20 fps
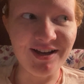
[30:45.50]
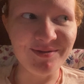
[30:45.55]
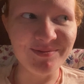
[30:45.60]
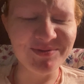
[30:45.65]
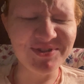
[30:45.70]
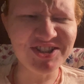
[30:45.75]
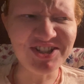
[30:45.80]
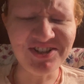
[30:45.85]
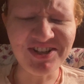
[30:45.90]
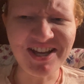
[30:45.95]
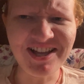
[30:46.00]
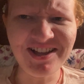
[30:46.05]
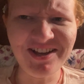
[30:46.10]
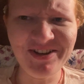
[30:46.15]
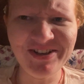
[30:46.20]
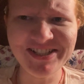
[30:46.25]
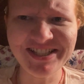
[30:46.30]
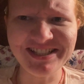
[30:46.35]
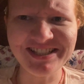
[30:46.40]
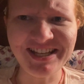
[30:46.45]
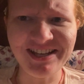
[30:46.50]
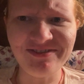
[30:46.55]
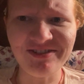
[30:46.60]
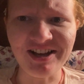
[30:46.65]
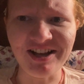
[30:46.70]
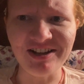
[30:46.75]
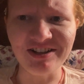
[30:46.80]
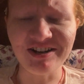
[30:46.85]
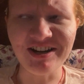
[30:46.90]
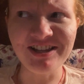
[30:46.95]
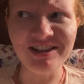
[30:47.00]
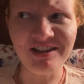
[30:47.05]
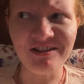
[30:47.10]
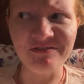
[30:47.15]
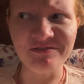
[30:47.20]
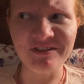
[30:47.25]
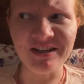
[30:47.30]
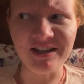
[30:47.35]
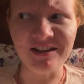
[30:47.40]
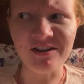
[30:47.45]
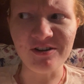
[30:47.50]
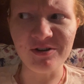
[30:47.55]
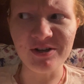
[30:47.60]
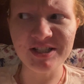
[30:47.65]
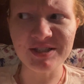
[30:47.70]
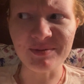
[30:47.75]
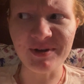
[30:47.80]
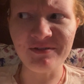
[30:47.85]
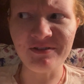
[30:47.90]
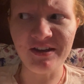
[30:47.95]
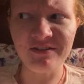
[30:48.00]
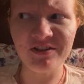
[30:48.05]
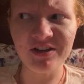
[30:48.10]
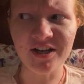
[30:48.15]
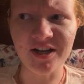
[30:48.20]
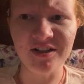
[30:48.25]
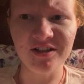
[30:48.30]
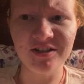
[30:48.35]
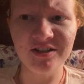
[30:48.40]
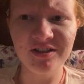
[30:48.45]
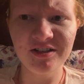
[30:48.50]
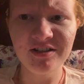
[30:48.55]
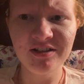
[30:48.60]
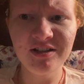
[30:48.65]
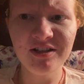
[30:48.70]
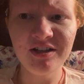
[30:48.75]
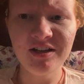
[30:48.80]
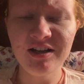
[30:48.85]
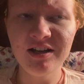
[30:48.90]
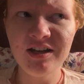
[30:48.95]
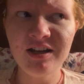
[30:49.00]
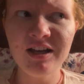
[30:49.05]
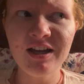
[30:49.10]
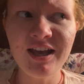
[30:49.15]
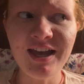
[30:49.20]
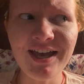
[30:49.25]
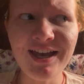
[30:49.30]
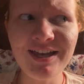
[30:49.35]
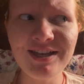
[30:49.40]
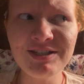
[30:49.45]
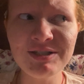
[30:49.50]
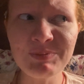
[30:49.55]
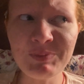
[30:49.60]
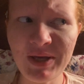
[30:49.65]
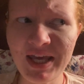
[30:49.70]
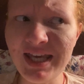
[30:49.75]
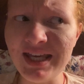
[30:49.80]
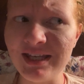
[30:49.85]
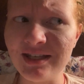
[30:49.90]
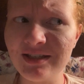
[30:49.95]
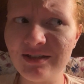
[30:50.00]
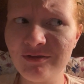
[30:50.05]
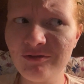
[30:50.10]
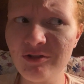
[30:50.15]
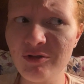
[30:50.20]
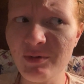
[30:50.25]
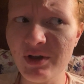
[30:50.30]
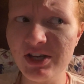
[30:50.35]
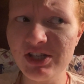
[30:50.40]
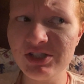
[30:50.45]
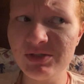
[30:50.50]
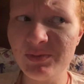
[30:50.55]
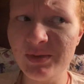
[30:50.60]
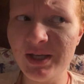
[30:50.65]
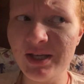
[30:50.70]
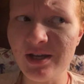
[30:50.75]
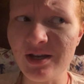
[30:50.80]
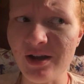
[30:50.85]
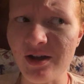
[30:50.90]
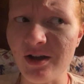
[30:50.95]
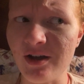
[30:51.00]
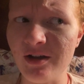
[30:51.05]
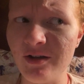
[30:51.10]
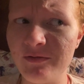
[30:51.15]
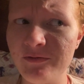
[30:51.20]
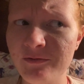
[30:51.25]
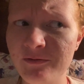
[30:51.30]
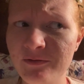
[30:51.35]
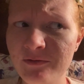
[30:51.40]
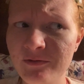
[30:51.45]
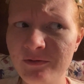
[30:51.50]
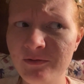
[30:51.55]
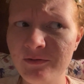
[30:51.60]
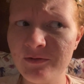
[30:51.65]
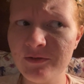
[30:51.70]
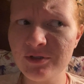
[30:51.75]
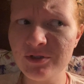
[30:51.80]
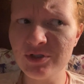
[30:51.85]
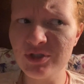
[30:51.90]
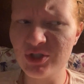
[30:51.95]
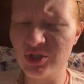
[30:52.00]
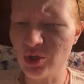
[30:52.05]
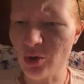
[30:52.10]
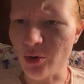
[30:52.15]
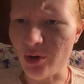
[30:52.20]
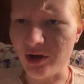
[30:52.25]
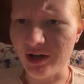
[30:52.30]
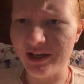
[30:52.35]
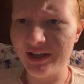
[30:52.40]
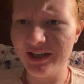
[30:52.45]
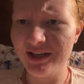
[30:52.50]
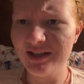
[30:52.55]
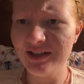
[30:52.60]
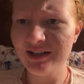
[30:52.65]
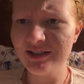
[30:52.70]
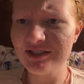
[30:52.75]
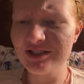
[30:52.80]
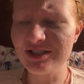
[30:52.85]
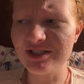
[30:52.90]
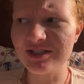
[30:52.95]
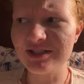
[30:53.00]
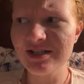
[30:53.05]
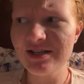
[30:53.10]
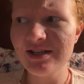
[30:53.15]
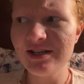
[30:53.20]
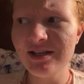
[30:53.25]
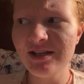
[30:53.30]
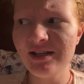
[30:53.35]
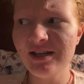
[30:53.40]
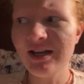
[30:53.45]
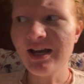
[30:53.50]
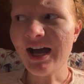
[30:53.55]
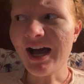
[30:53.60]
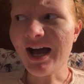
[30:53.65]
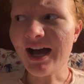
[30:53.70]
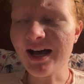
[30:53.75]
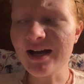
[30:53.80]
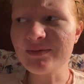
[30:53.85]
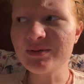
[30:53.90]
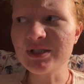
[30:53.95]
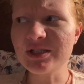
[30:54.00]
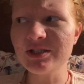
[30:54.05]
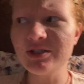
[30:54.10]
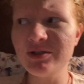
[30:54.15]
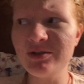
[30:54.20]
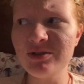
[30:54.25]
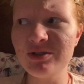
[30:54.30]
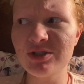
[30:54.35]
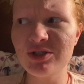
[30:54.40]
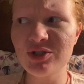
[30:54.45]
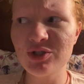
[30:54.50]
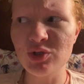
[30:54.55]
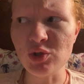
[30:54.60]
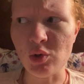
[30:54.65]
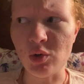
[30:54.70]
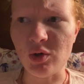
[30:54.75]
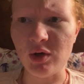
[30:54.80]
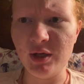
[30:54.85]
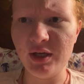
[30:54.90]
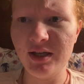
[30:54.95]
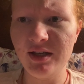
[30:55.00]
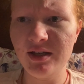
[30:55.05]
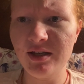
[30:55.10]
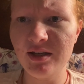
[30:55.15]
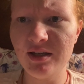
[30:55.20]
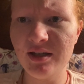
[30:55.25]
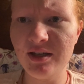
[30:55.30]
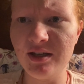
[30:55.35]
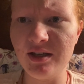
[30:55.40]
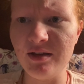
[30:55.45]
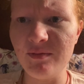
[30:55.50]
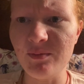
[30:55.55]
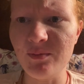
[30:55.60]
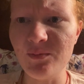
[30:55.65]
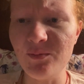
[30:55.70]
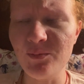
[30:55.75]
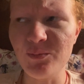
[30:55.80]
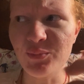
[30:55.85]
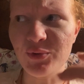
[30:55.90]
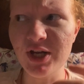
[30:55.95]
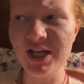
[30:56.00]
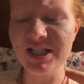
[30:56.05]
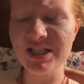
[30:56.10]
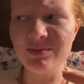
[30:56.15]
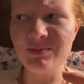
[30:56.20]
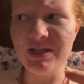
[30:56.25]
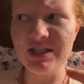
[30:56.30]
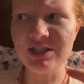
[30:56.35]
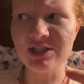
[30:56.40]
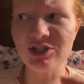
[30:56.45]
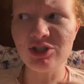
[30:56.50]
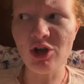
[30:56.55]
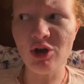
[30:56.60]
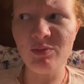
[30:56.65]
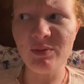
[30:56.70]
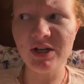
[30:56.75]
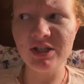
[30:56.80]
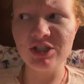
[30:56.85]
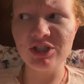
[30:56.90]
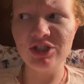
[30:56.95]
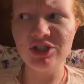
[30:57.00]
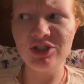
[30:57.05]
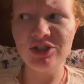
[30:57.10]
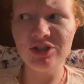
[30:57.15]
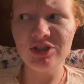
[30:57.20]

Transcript: So yellow is a safe color. I love yellow. It's my favorite color. And pink reminds me of joy. Just absolute joy. It brings me so much